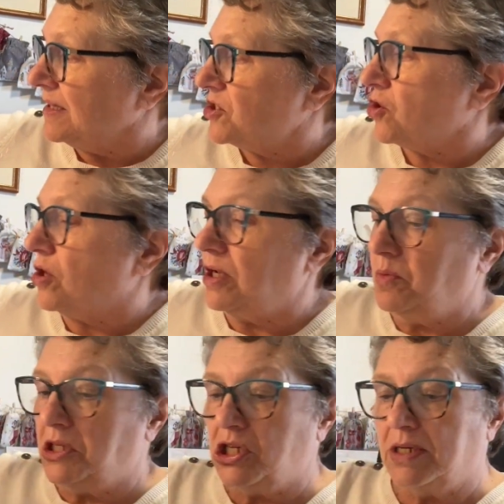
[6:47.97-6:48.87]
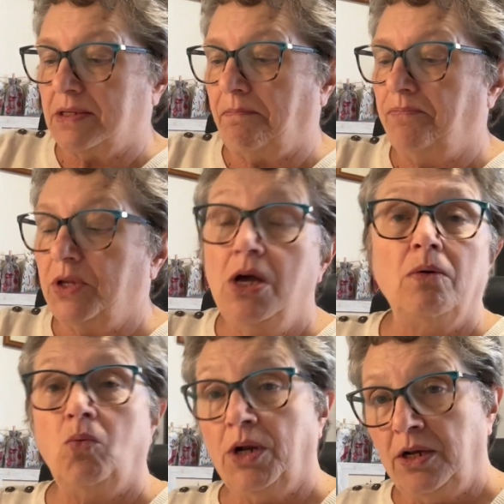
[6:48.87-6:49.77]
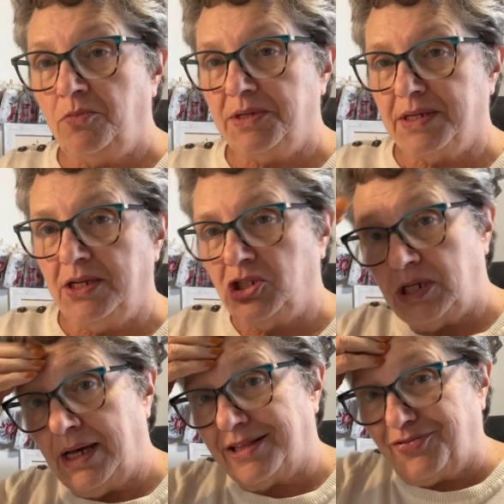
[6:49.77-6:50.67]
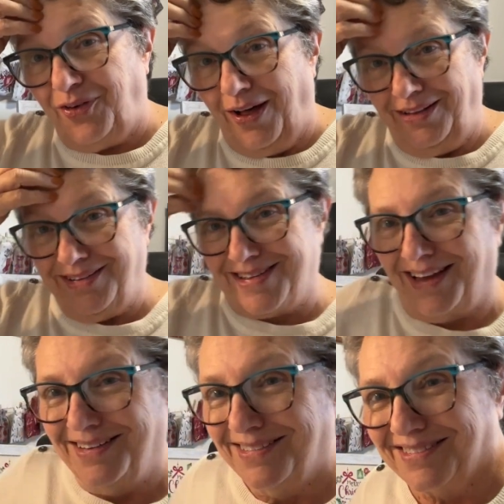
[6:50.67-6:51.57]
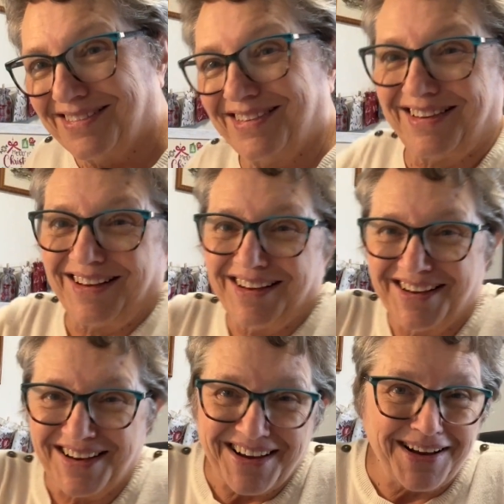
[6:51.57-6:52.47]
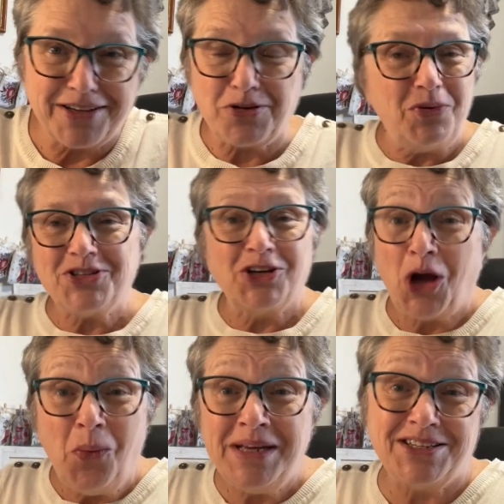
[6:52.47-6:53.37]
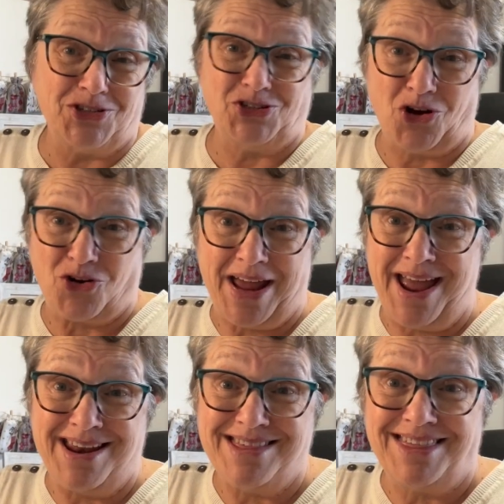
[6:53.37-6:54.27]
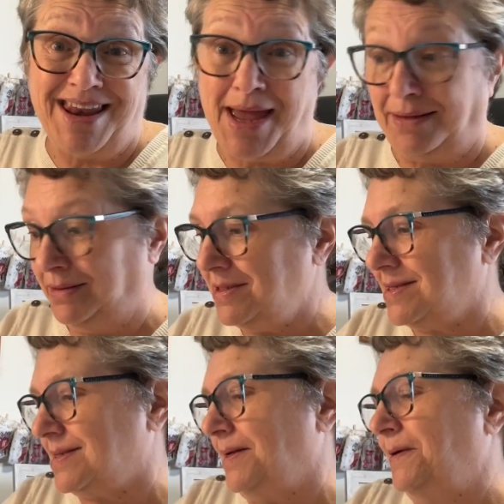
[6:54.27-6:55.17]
started, which is 100% Jeanette's fault, because I wasn't going to start anything else,